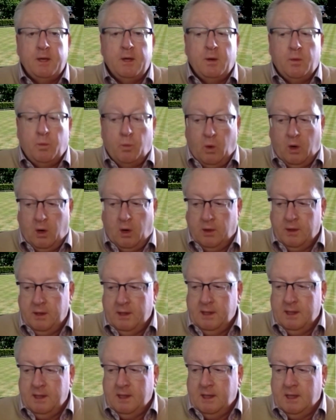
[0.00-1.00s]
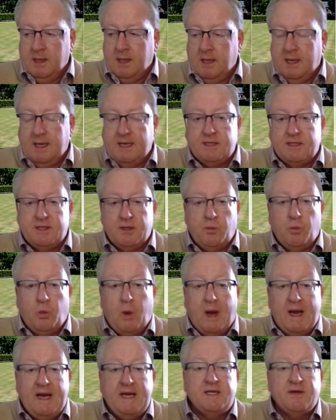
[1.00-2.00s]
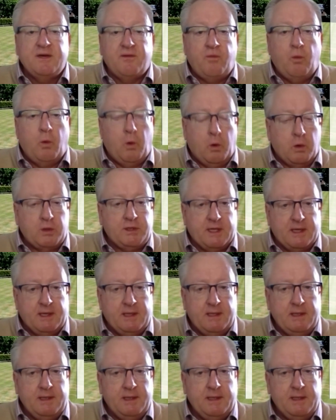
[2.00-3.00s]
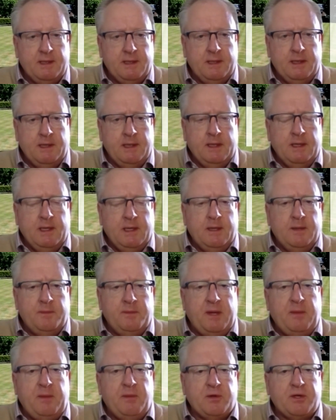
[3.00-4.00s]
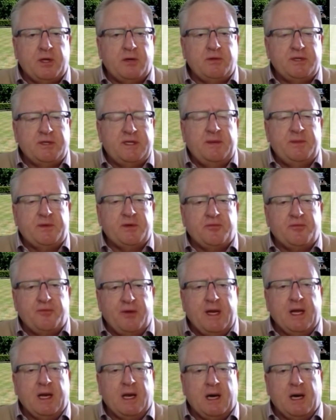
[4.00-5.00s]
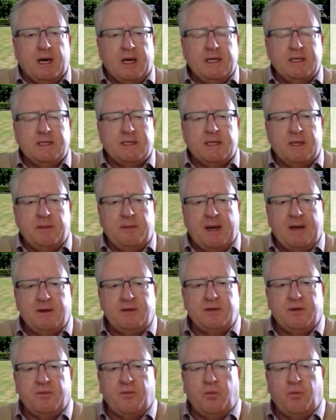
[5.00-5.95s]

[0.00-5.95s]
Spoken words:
One is the weight of water. People don't seem to realize the amount of